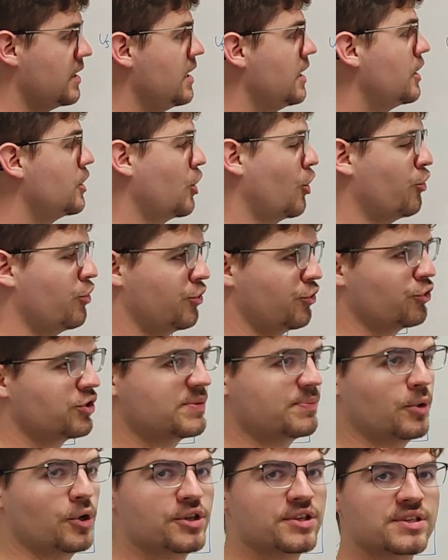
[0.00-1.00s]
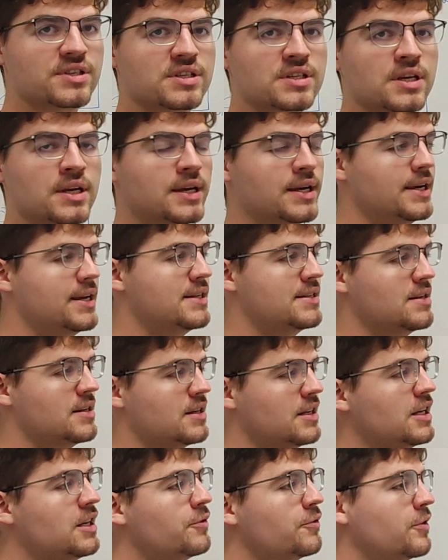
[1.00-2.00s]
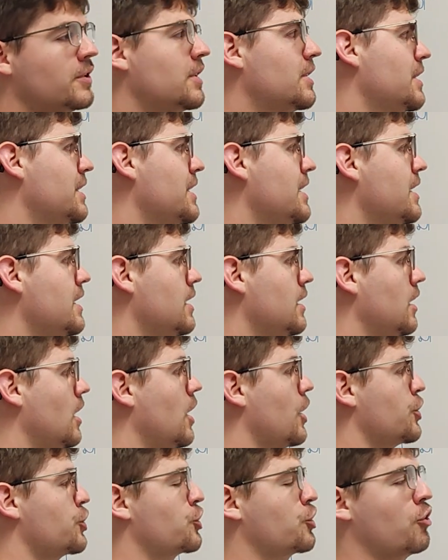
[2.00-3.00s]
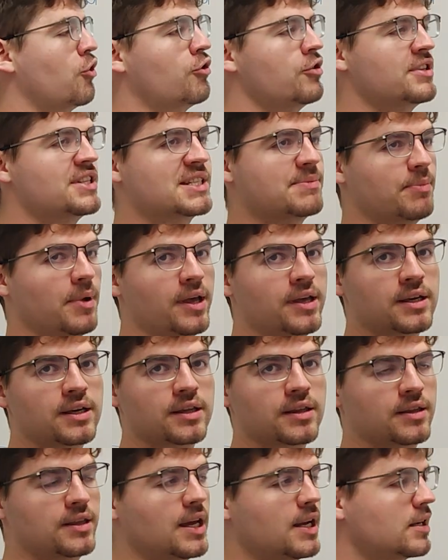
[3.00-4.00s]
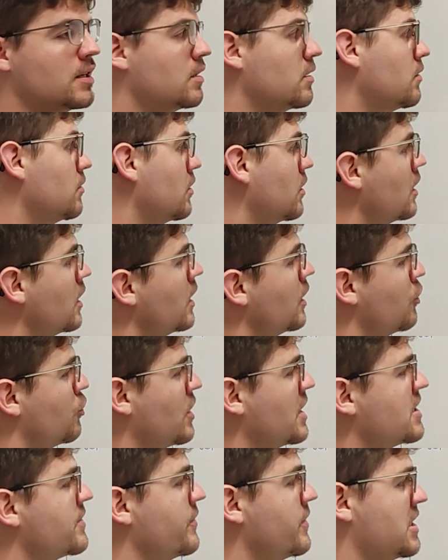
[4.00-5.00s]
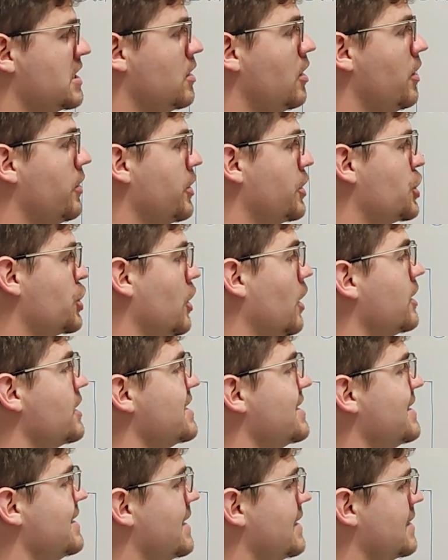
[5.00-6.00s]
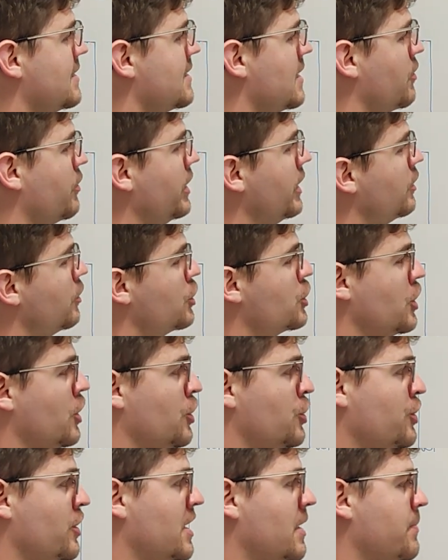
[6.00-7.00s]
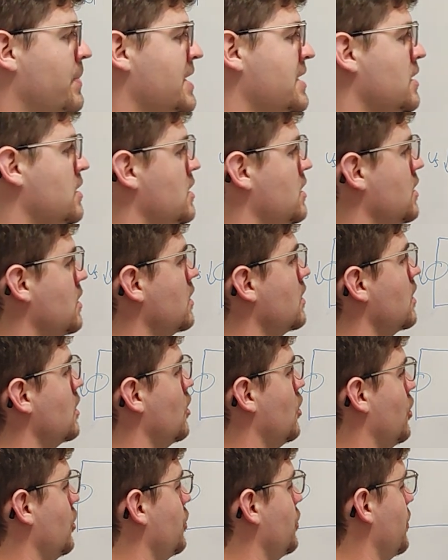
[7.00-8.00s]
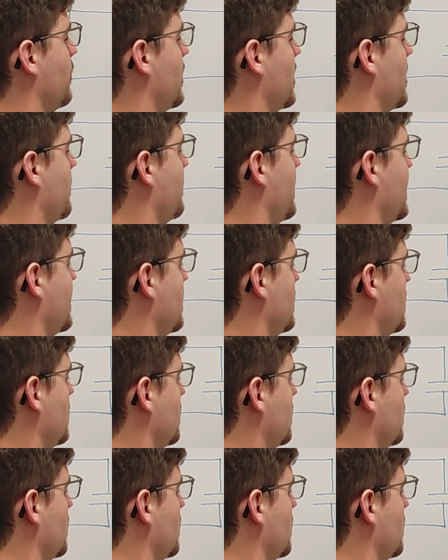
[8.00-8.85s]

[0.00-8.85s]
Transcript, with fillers: the current response is an infinitely large current spike that transfers all the charges necessary to charge the capacitor onto the capacitor.